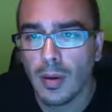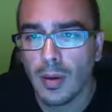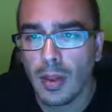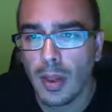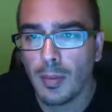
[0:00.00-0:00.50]

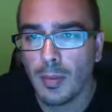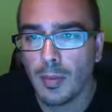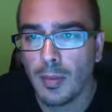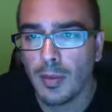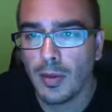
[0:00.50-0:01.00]
Yep,
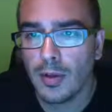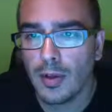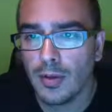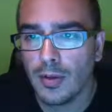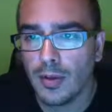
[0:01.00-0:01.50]
so this
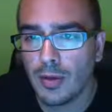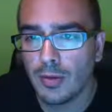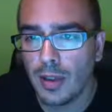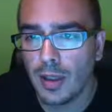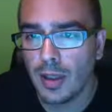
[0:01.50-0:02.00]
is your
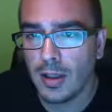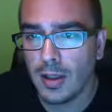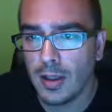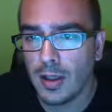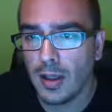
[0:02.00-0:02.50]
affiliate
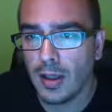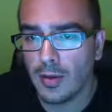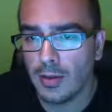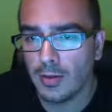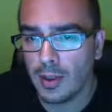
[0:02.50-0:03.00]
ID and your
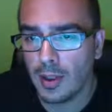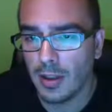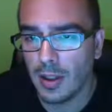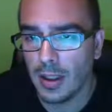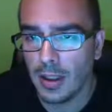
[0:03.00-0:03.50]
affiliate
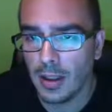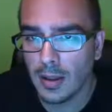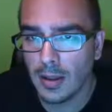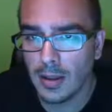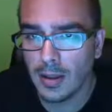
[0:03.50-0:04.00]
link.
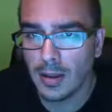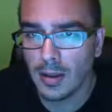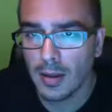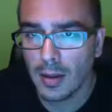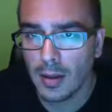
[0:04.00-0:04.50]

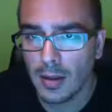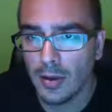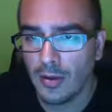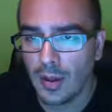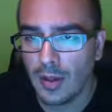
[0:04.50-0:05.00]

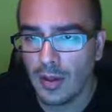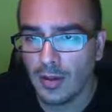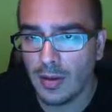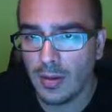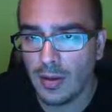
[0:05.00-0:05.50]
Notice how
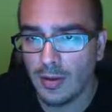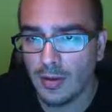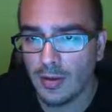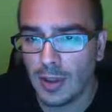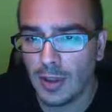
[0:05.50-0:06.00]
easy it was to
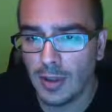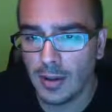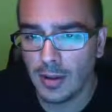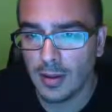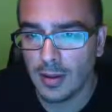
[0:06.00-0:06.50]
find that.
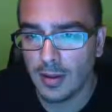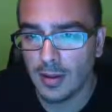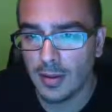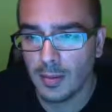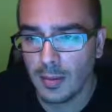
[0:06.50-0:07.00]

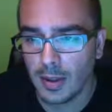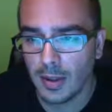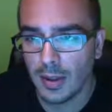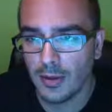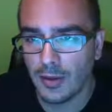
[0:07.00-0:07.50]
Pretty
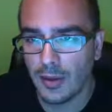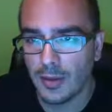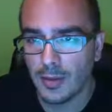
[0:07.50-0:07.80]
crazy, huh?